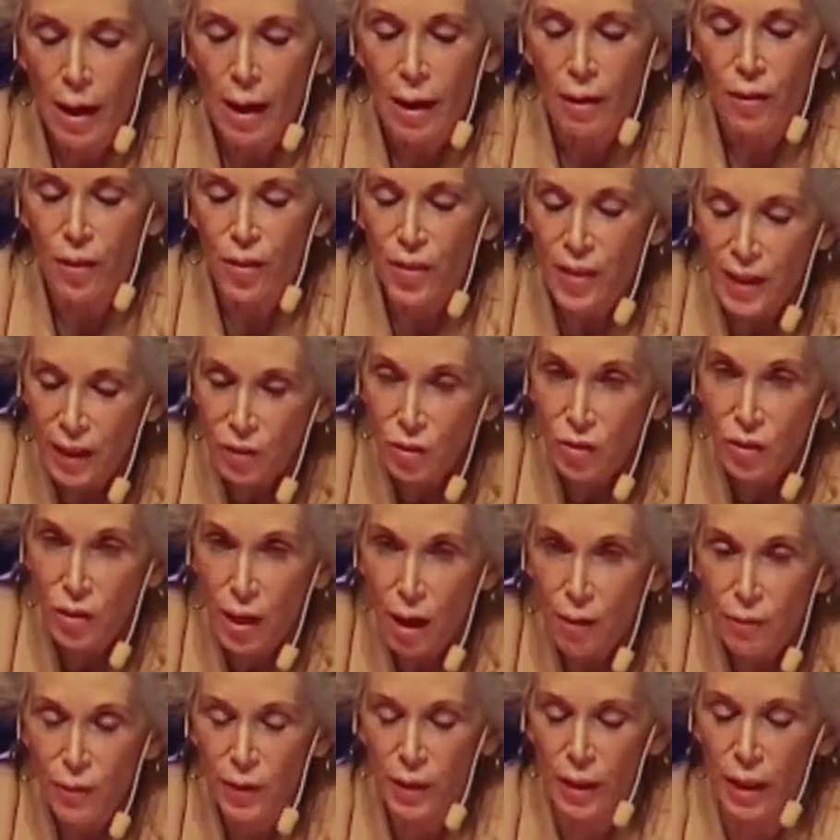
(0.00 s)
This
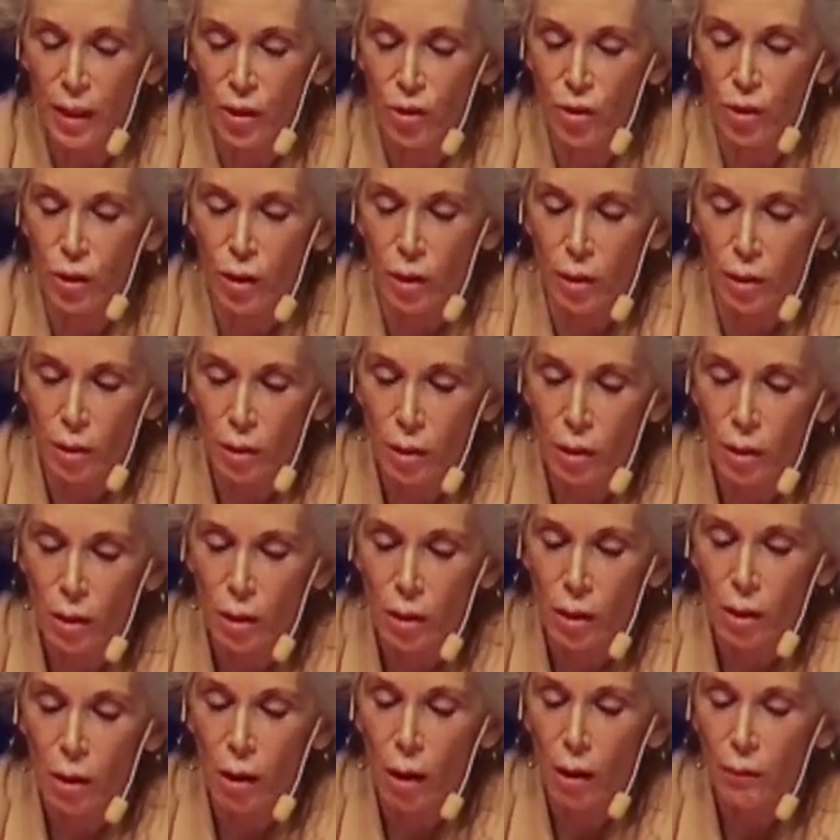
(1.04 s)
definition
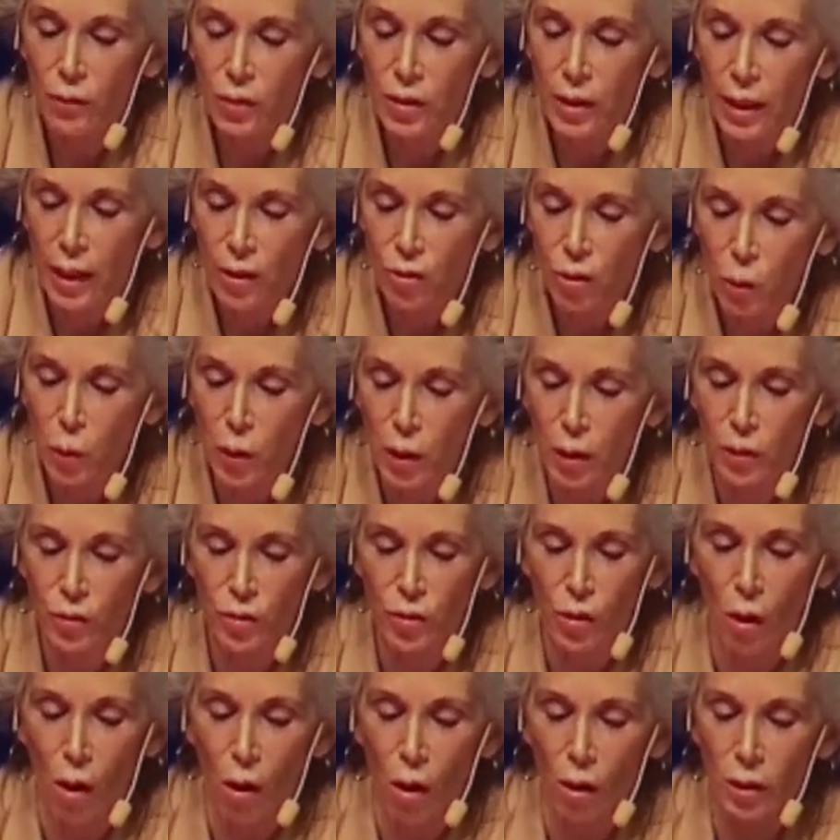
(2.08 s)
of sexual
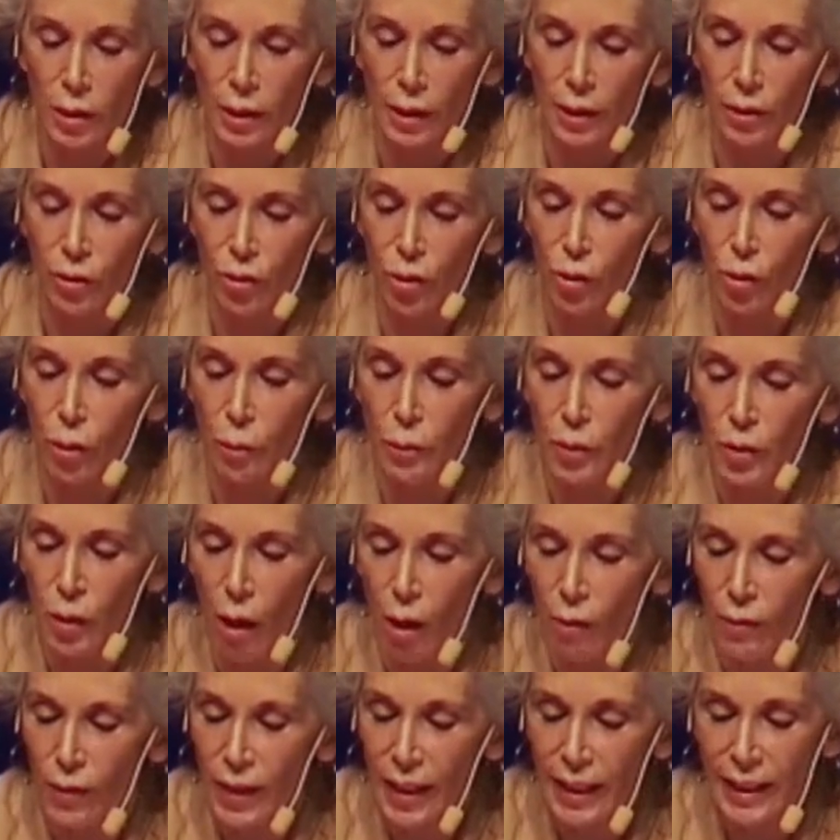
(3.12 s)
assault in terms
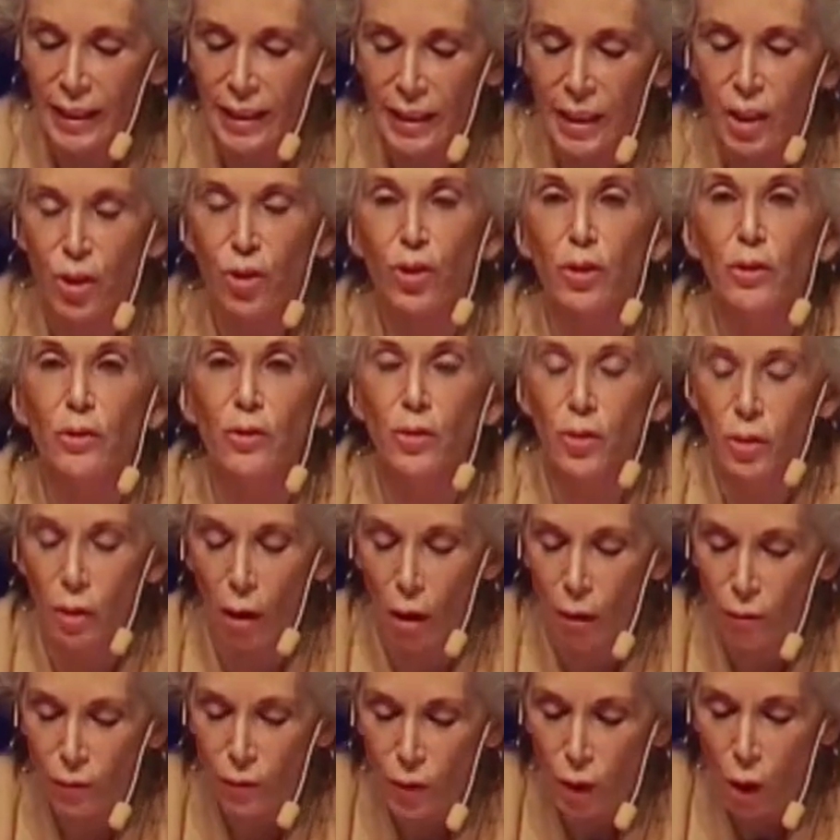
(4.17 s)
of conditions
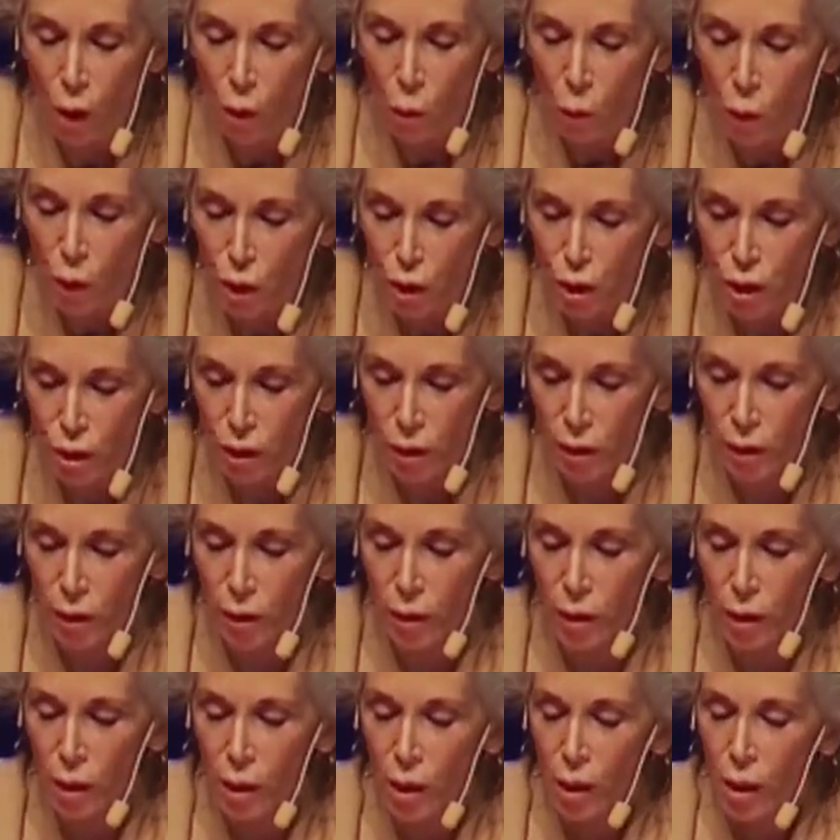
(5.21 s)
of coercion
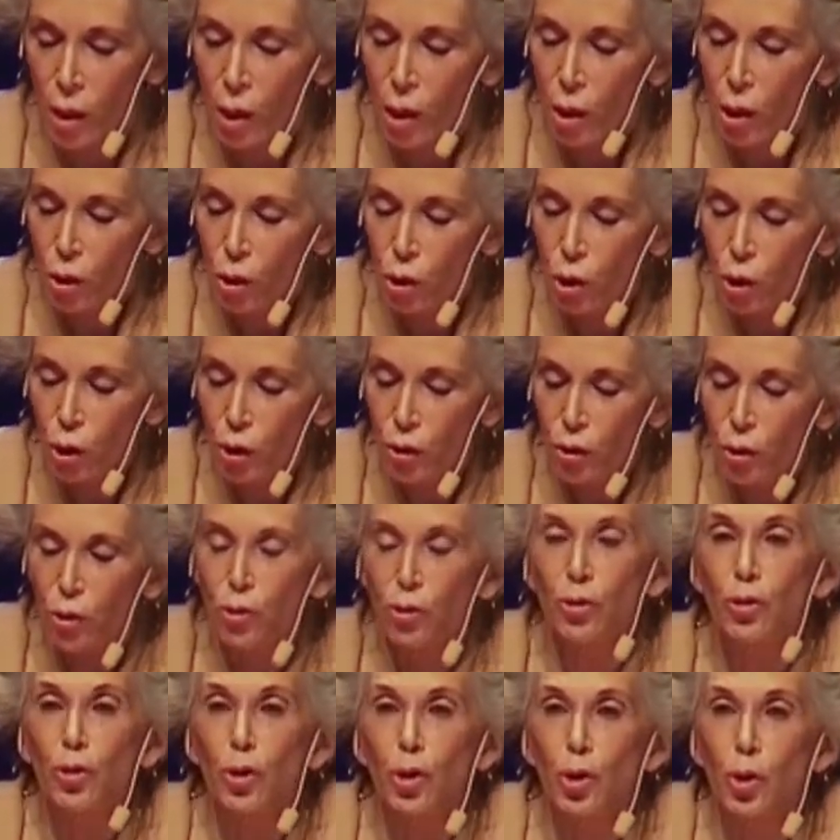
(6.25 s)
could
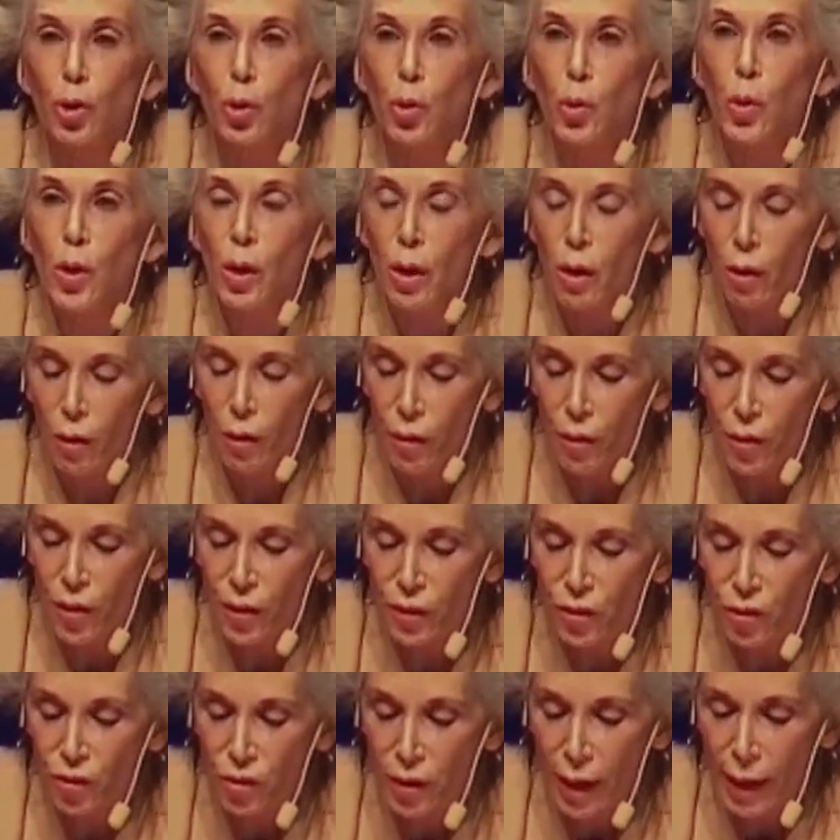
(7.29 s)
do the
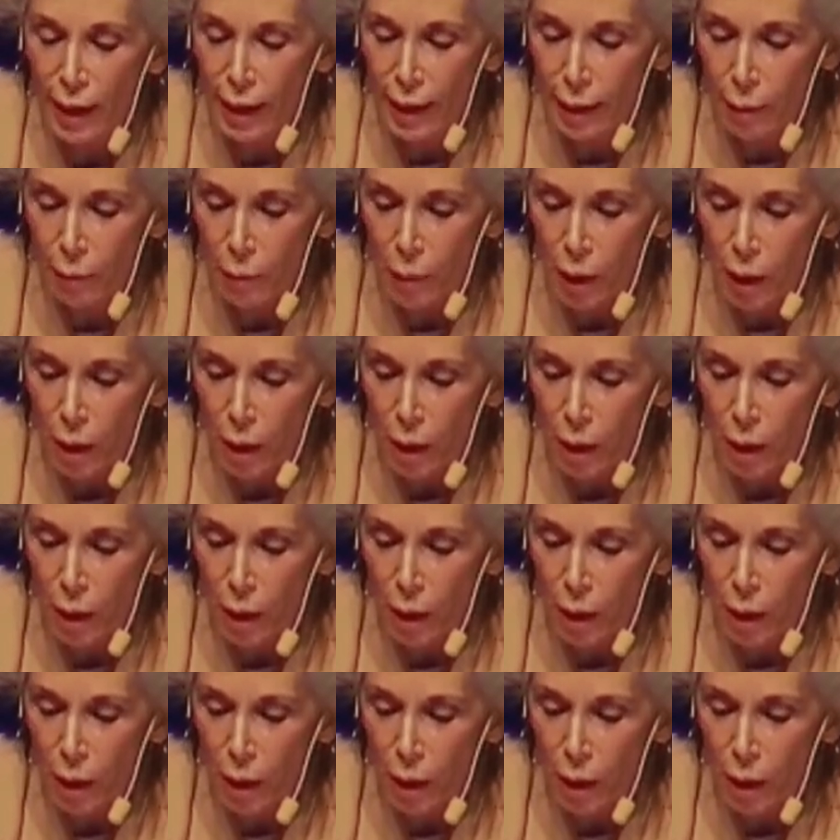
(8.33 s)
same.